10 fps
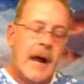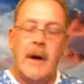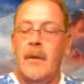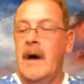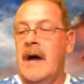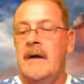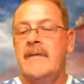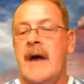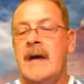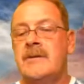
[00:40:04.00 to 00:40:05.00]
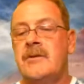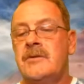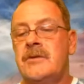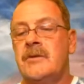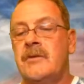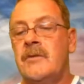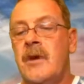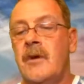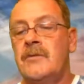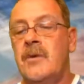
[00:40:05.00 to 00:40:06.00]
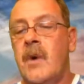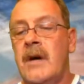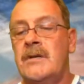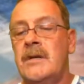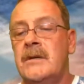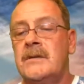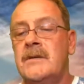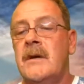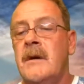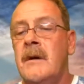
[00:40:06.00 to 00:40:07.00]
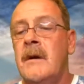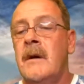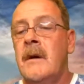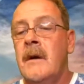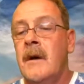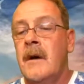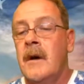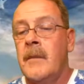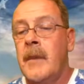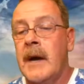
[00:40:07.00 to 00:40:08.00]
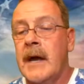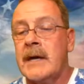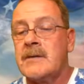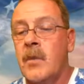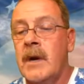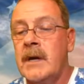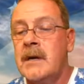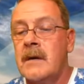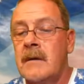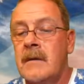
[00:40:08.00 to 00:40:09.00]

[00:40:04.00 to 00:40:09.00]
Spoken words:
I will have answers to those questions by next week.